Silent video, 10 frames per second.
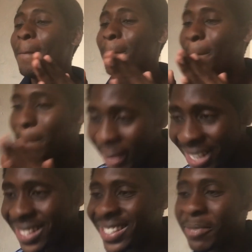
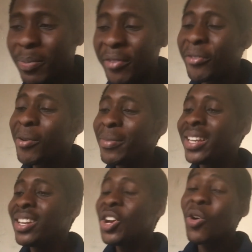best performing
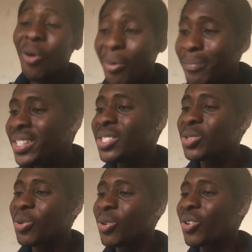company
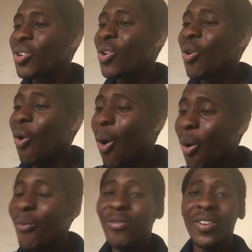stock of
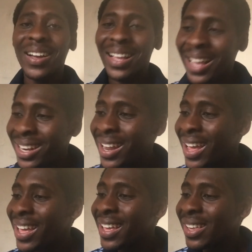Ghana
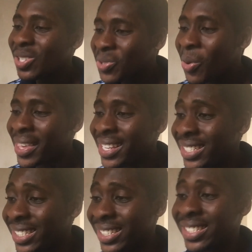Stock
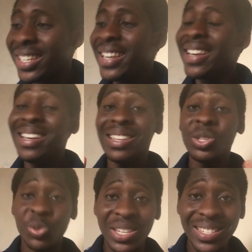Exchange in
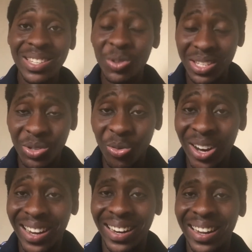
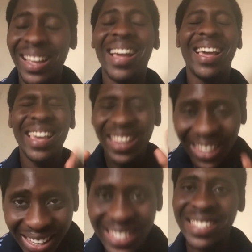2021
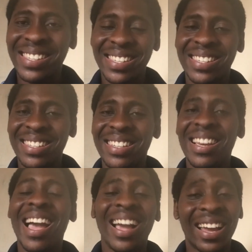is,
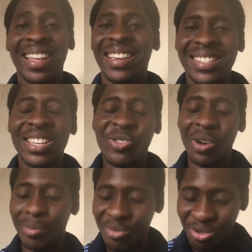can I get a
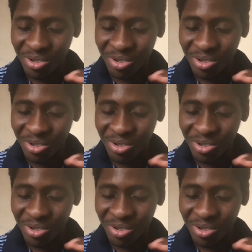drum roll?